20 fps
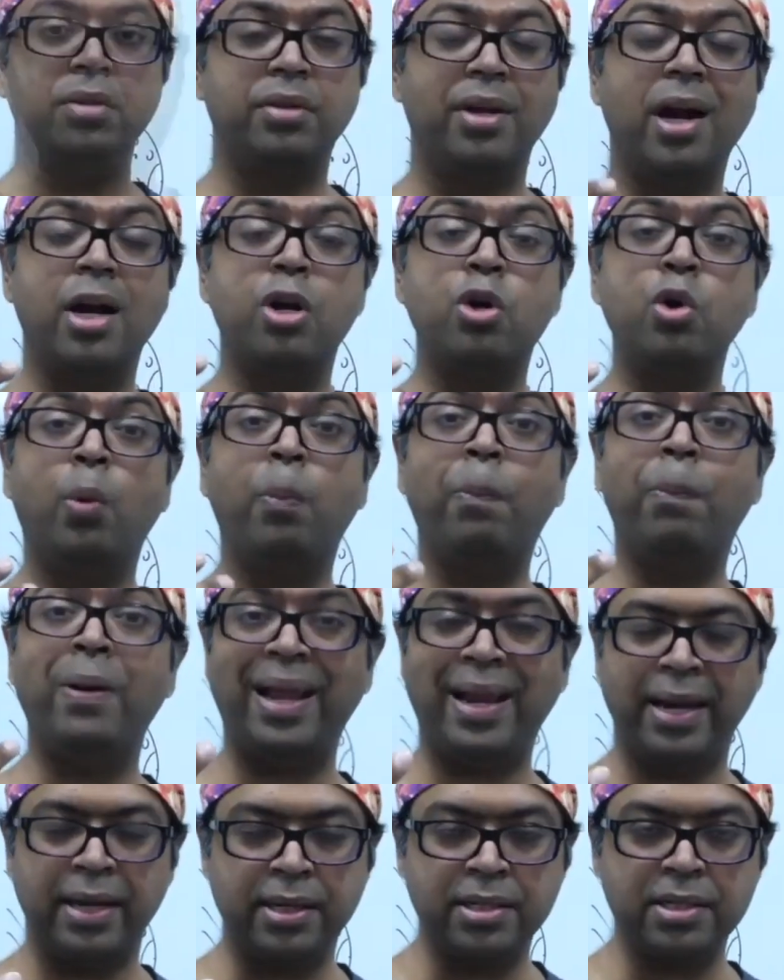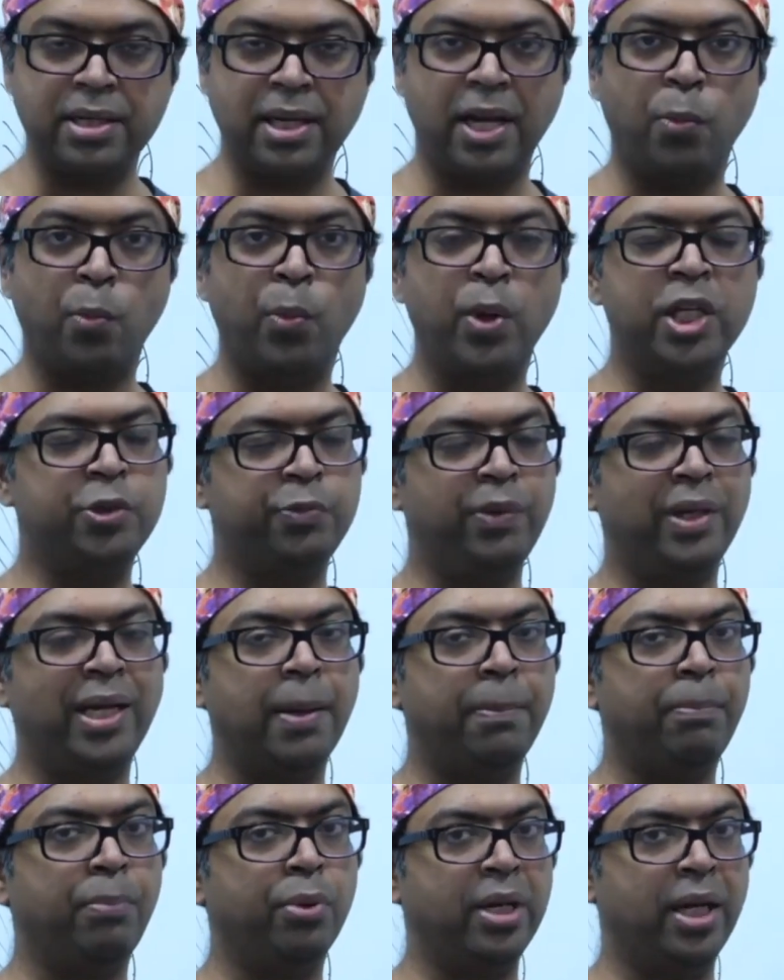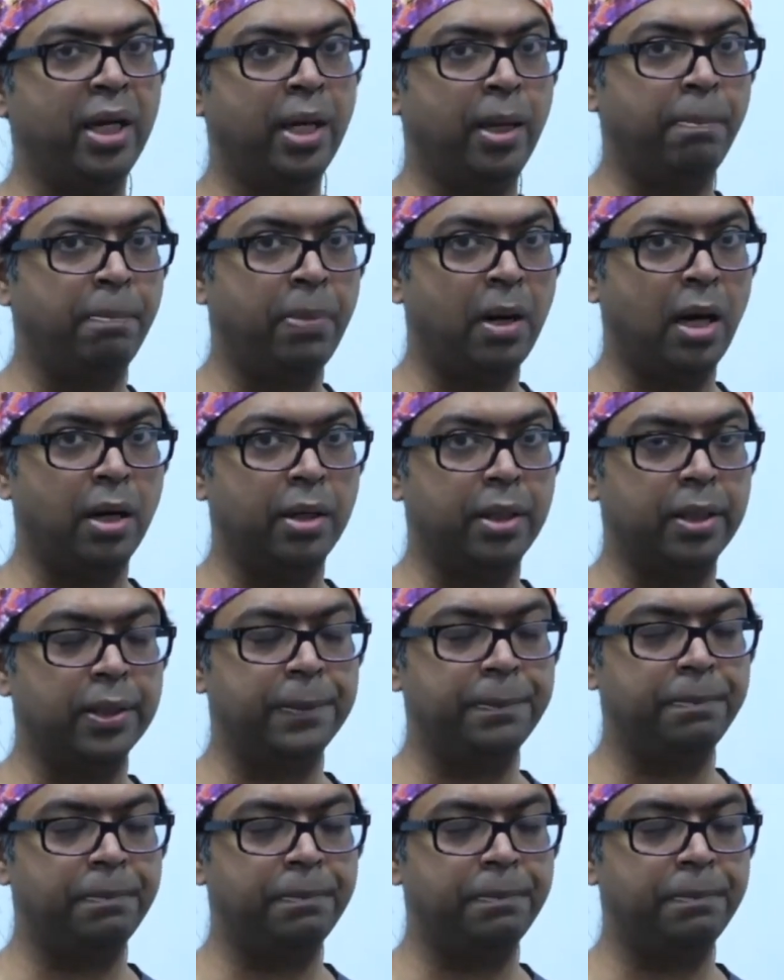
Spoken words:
There are two planes in which we can put an implant.